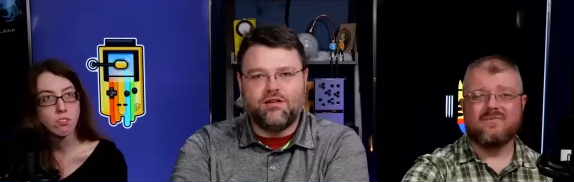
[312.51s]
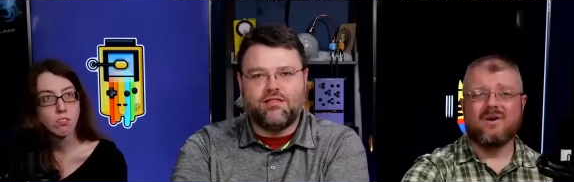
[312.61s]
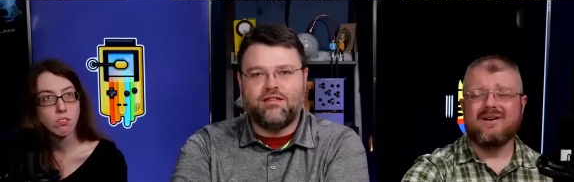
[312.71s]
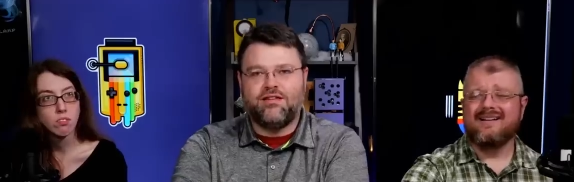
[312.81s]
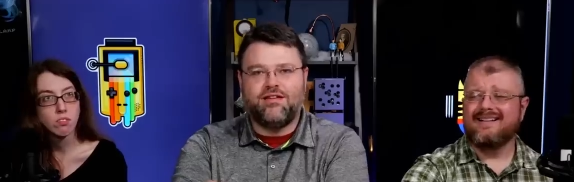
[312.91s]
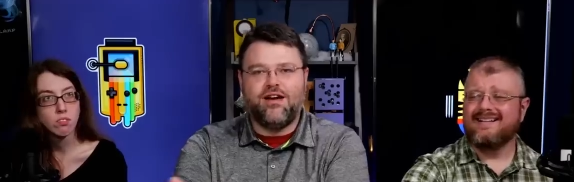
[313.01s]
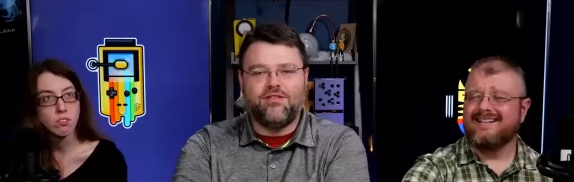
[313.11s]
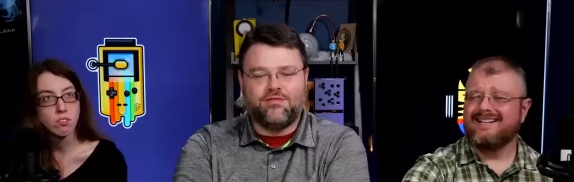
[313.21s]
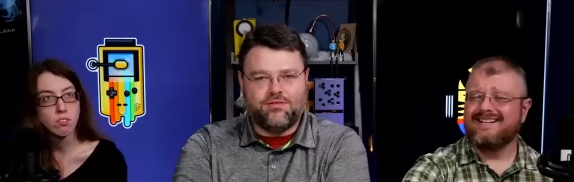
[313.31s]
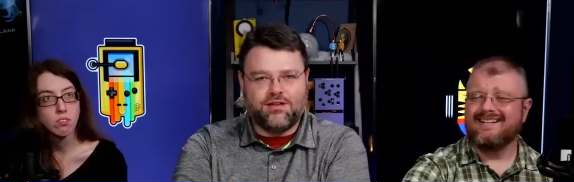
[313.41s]
Speaker 1: but the
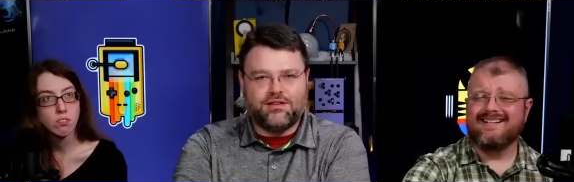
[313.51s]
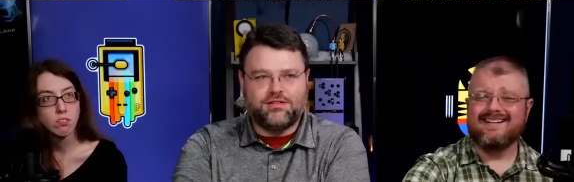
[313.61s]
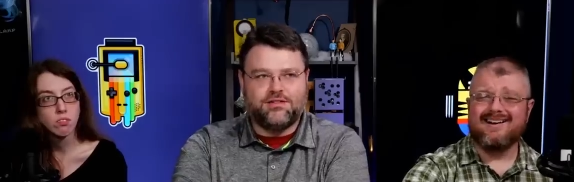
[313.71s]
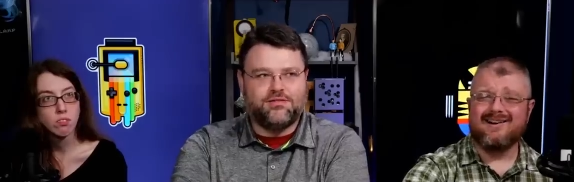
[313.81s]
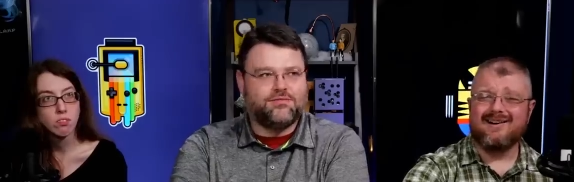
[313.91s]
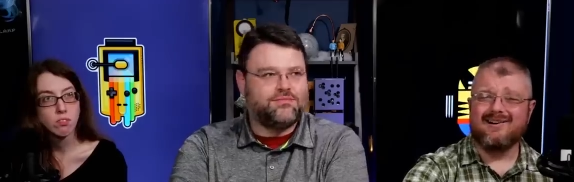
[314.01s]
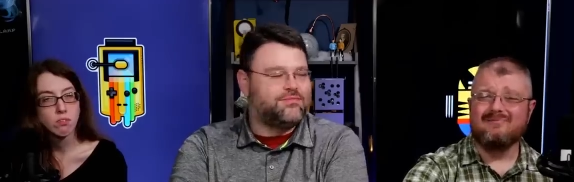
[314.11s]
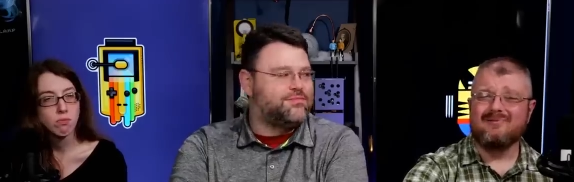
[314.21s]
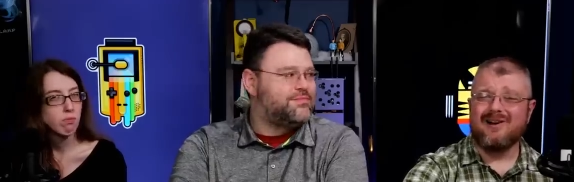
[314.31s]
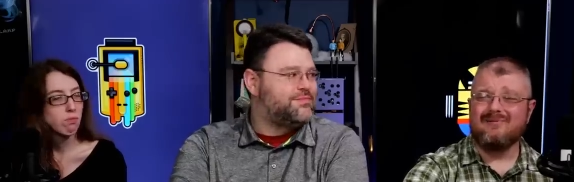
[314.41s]
other things do.
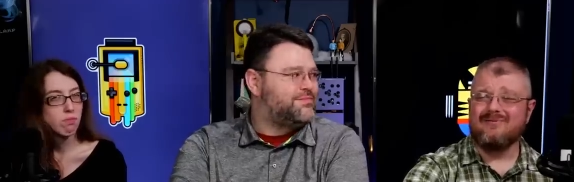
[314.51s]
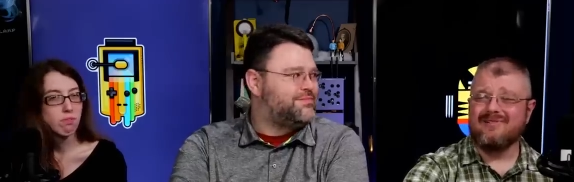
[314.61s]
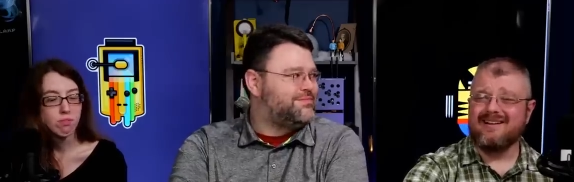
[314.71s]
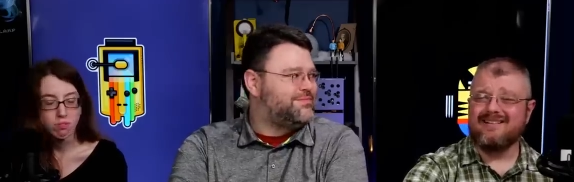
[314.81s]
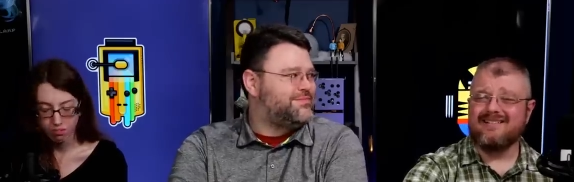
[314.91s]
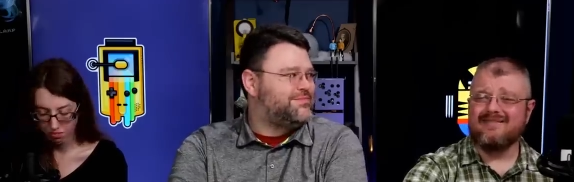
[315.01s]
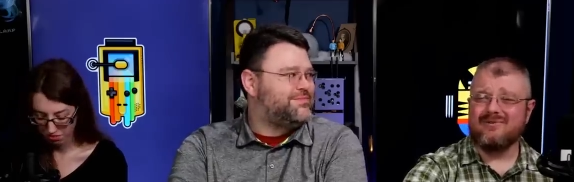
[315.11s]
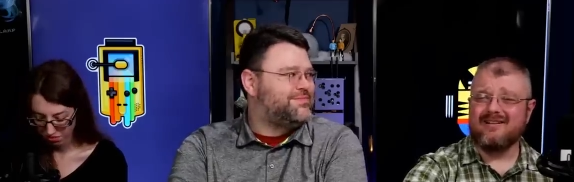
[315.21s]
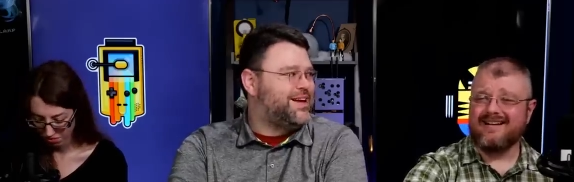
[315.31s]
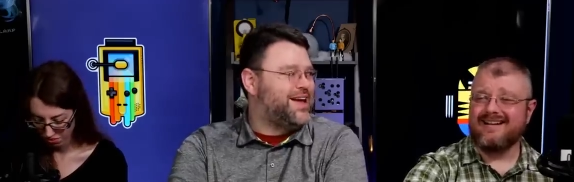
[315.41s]
Speaker 2: Armed robbery,
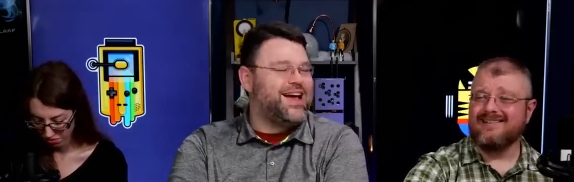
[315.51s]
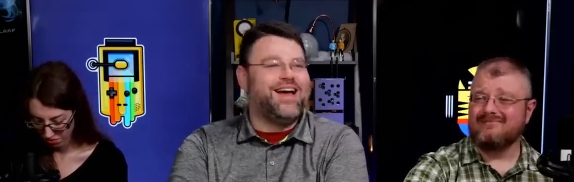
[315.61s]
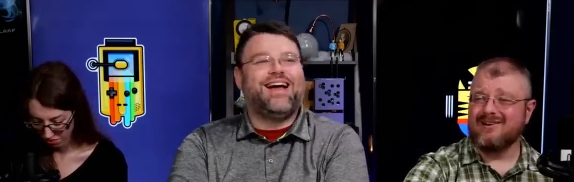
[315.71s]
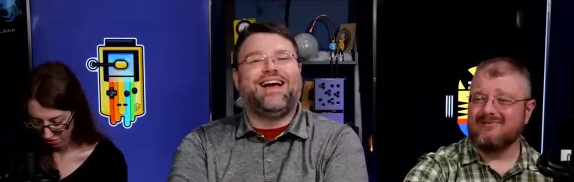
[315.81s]
waha, and